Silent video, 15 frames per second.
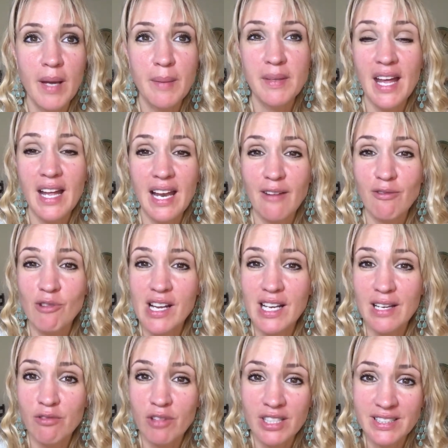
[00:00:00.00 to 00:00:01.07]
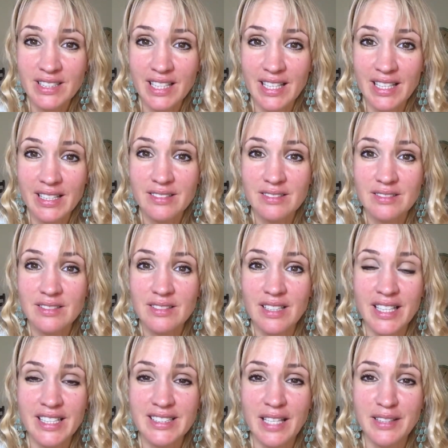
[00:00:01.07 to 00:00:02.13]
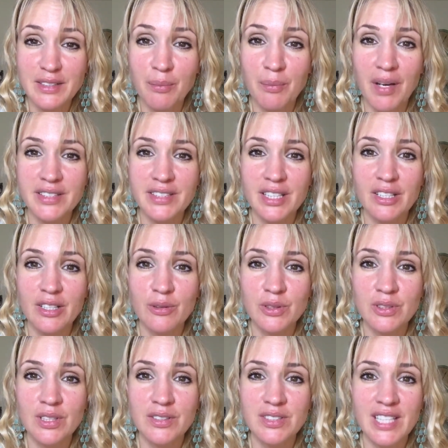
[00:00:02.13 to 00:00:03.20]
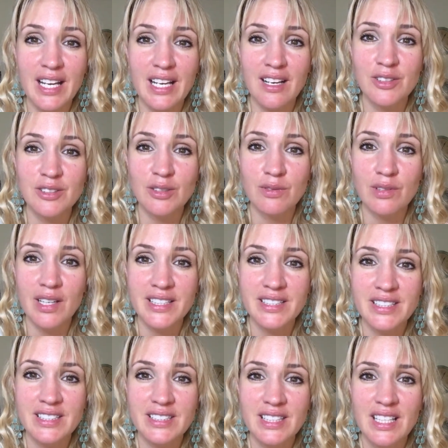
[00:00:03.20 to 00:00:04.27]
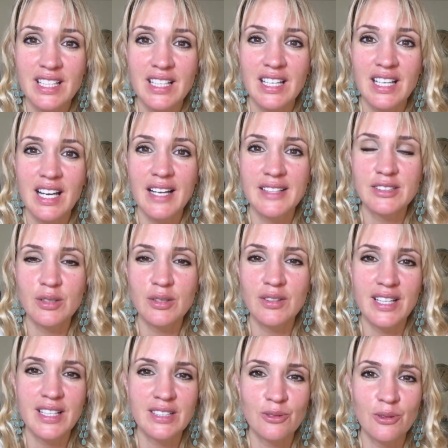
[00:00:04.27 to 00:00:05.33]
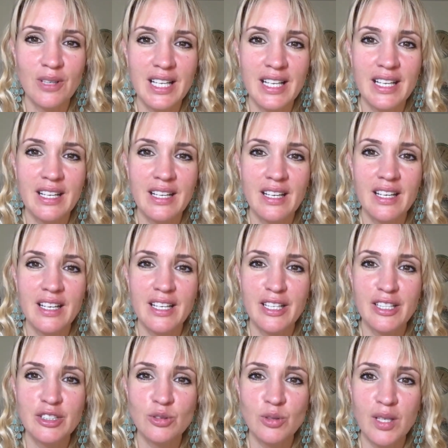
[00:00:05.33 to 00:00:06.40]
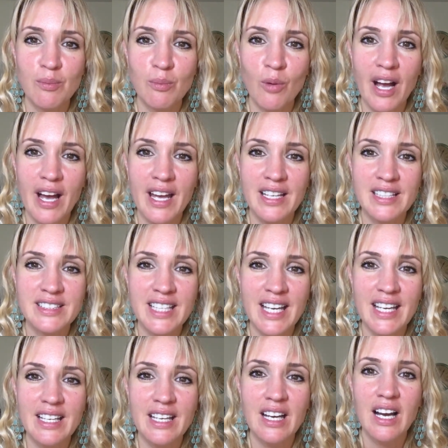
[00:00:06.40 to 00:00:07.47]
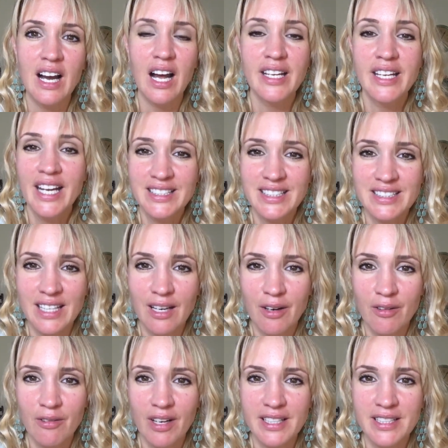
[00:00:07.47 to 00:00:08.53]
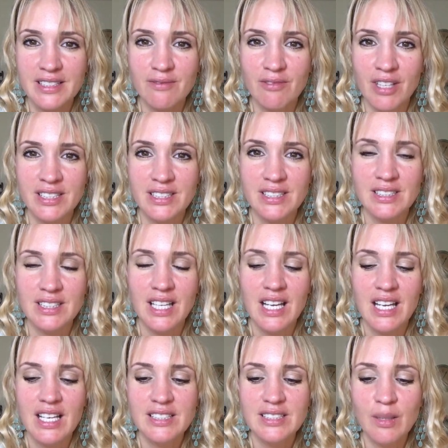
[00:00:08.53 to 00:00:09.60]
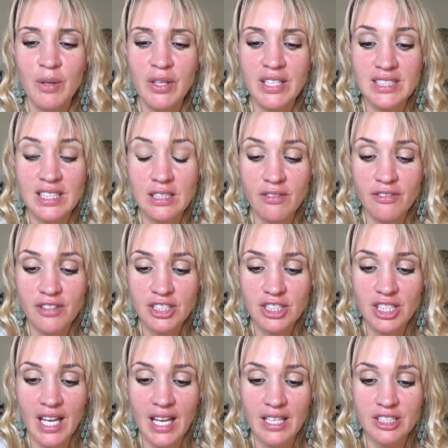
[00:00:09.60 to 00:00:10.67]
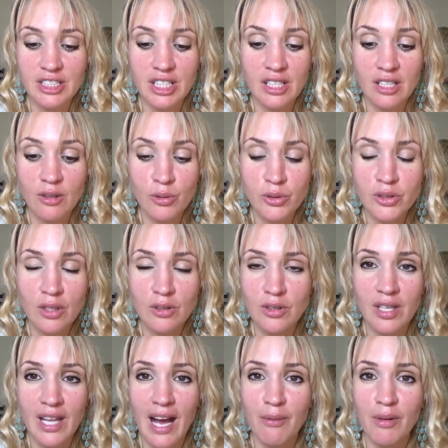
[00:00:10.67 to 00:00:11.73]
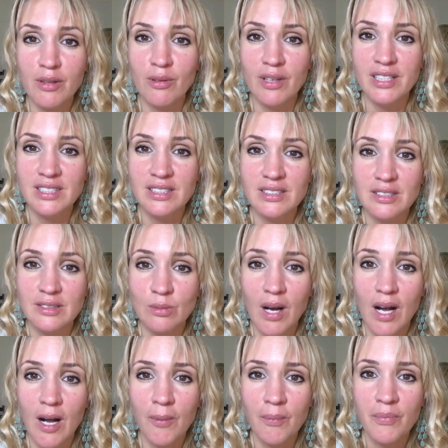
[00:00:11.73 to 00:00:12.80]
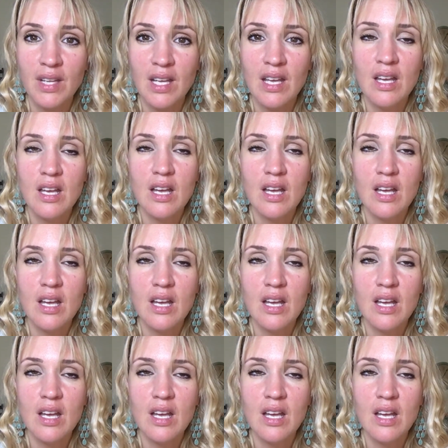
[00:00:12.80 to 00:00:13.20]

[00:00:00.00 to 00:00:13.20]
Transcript: maybe they're like really risky. An excessive person can also take loads of risks and do things really in an extreme way and take unnecessary risks. Someone that's in deficient energy can also do that with risks as well,